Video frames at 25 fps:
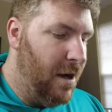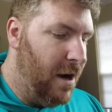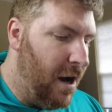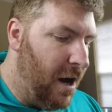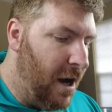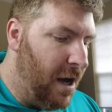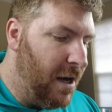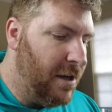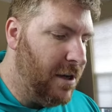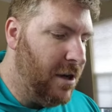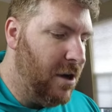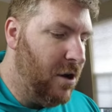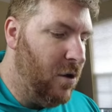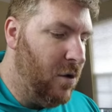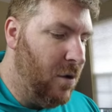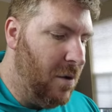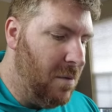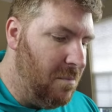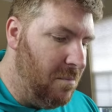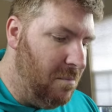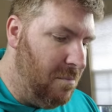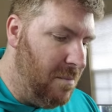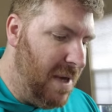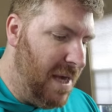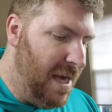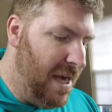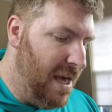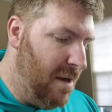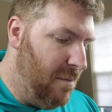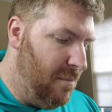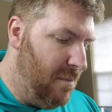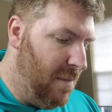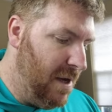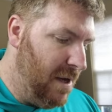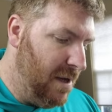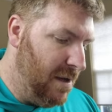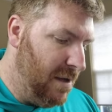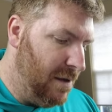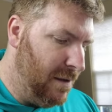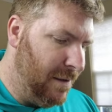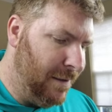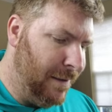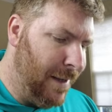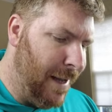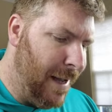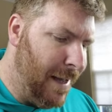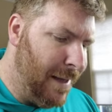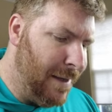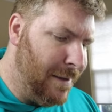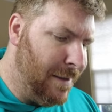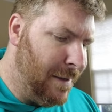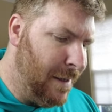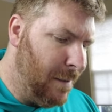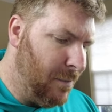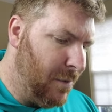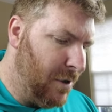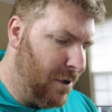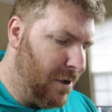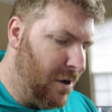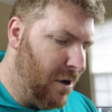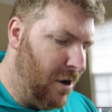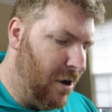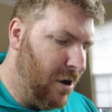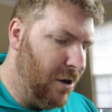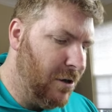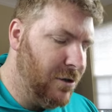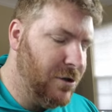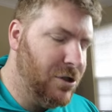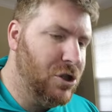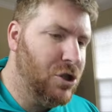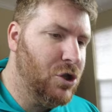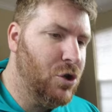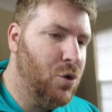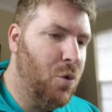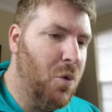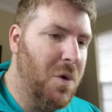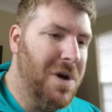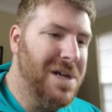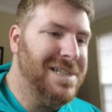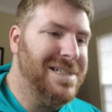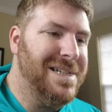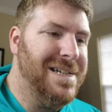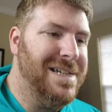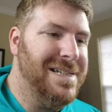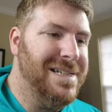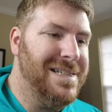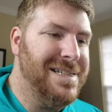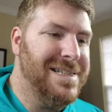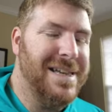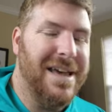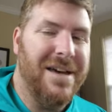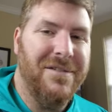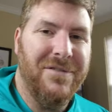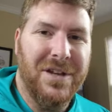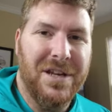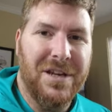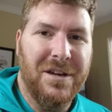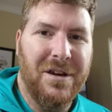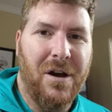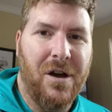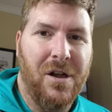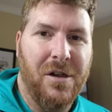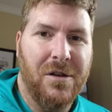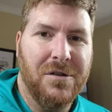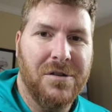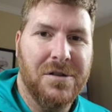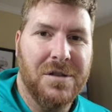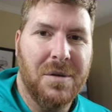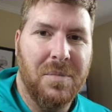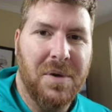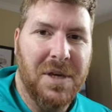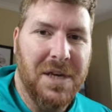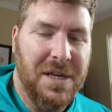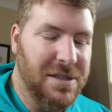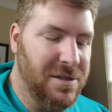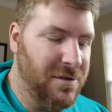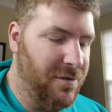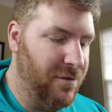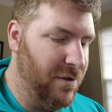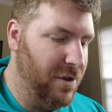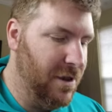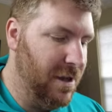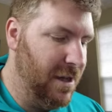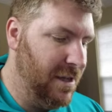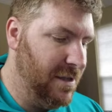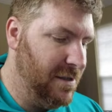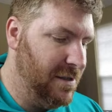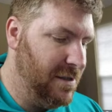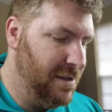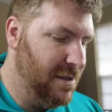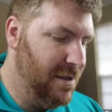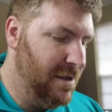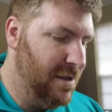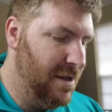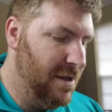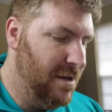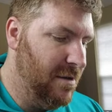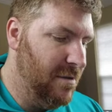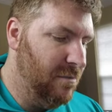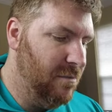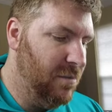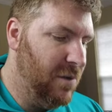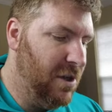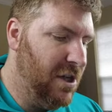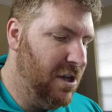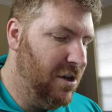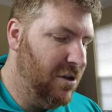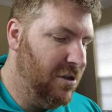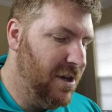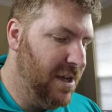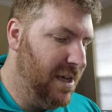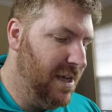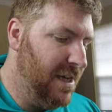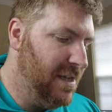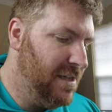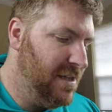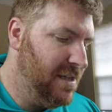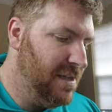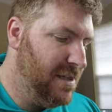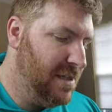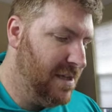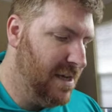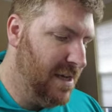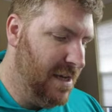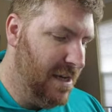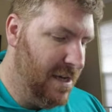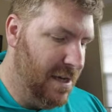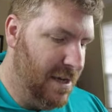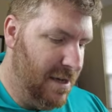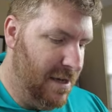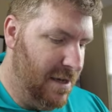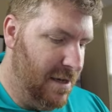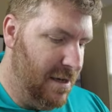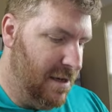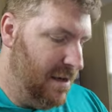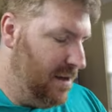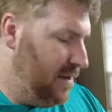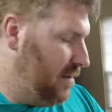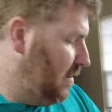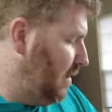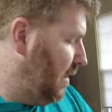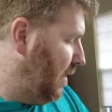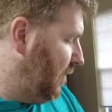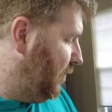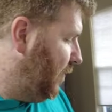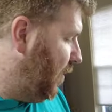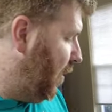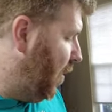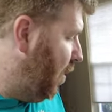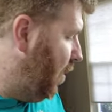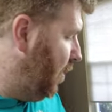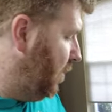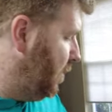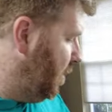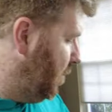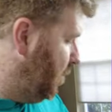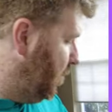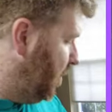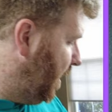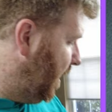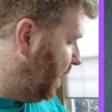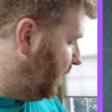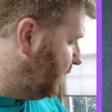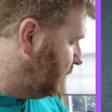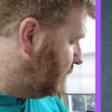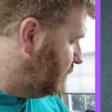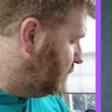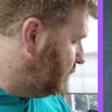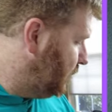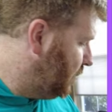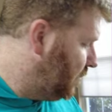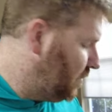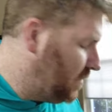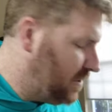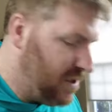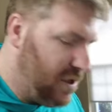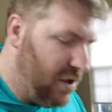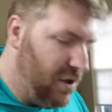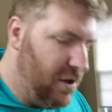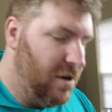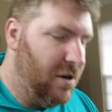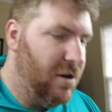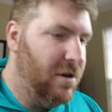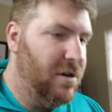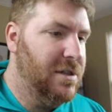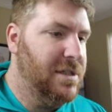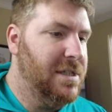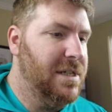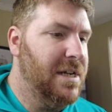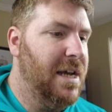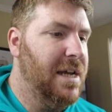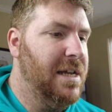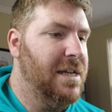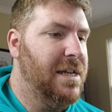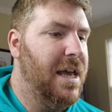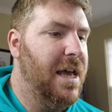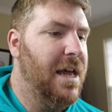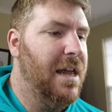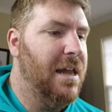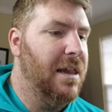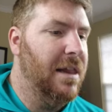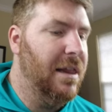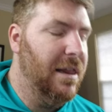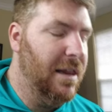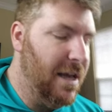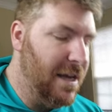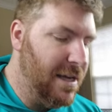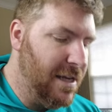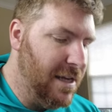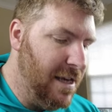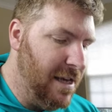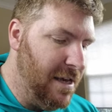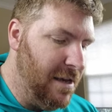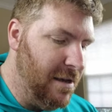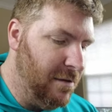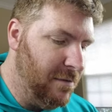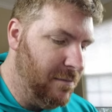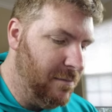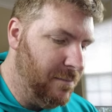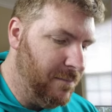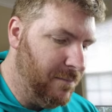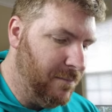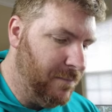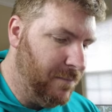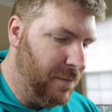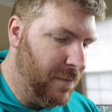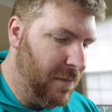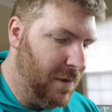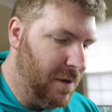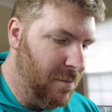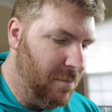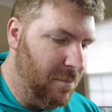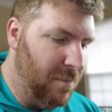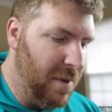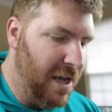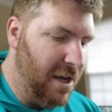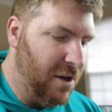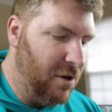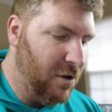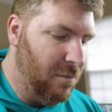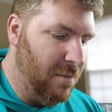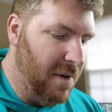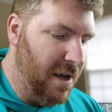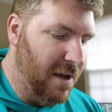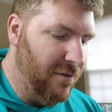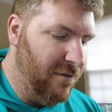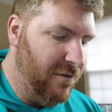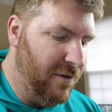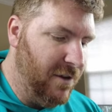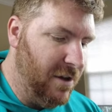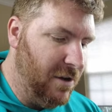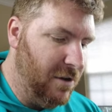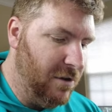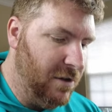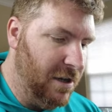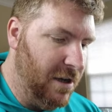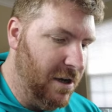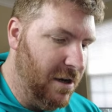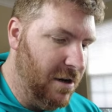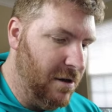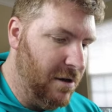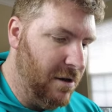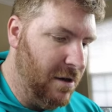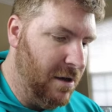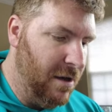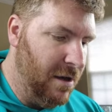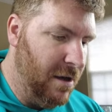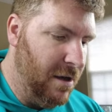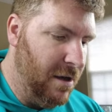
Auto, mem, lot of numbered cards, $27 a piece for these. Curious if all the blasters are as good, or did I get lucky? Baker Mayfield here.